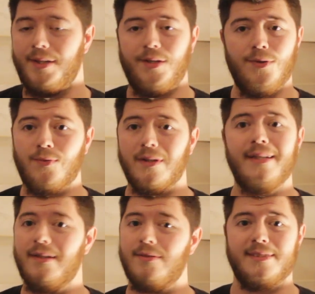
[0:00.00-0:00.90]
you
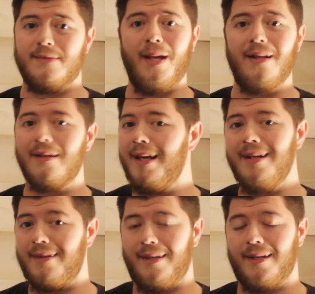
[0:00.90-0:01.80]
really don't smell
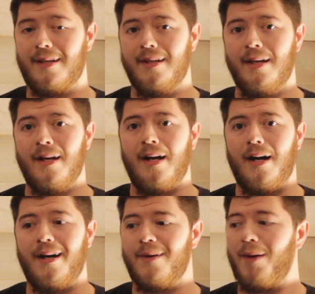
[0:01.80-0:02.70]
anything.
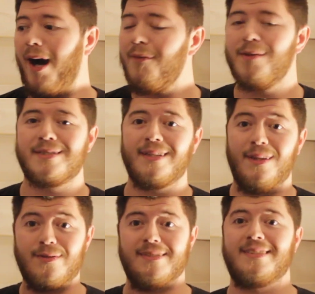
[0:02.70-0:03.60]
Obviously
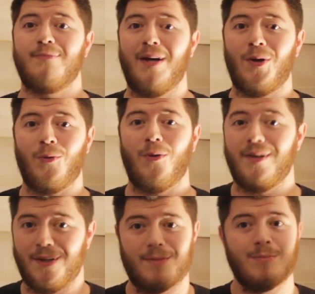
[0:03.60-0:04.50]
there's a smell when
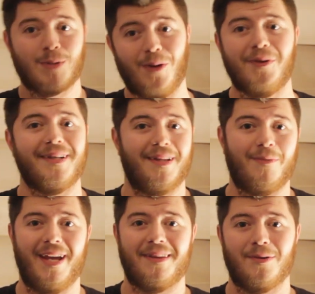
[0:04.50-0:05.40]
you're going to the
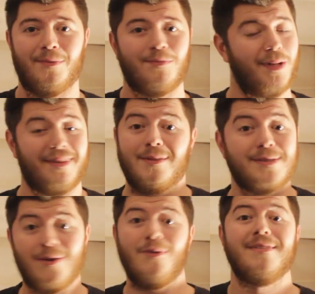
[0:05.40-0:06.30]
bathroom, but
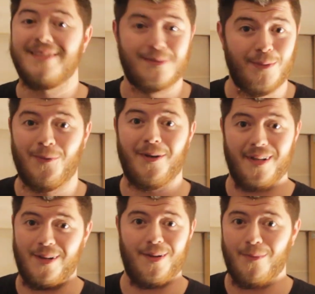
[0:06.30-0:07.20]
there's always a smell when
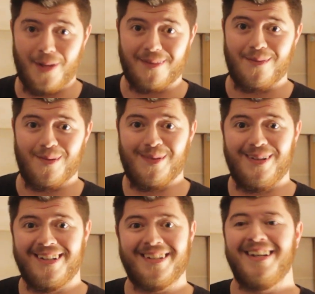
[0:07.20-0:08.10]
I go to the bathroom.
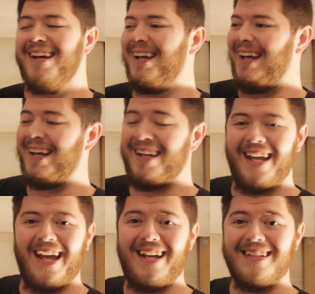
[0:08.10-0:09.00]

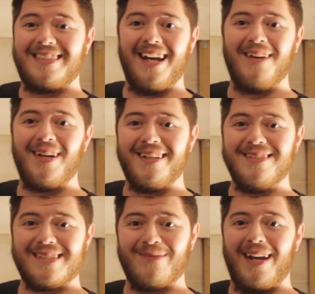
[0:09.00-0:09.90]
Anytime I
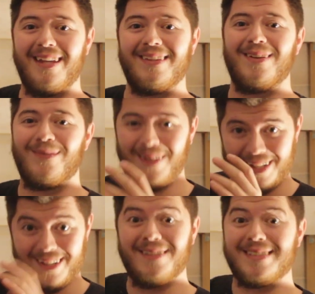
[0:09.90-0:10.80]
use the bathroom,
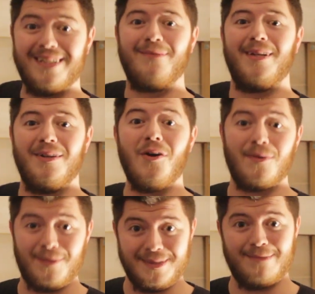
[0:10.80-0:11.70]
there's gonna be a
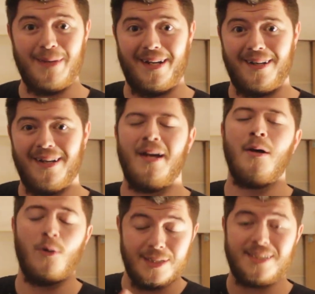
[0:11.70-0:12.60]
notable smell,
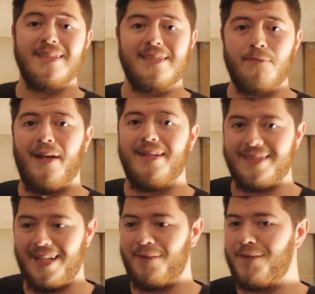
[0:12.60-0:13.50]
which
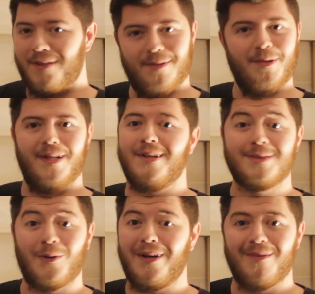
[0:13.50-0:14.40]
dissipates after,
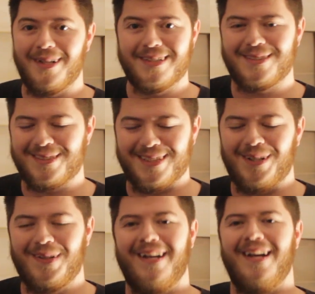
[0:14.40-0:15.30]
20 minutes or so.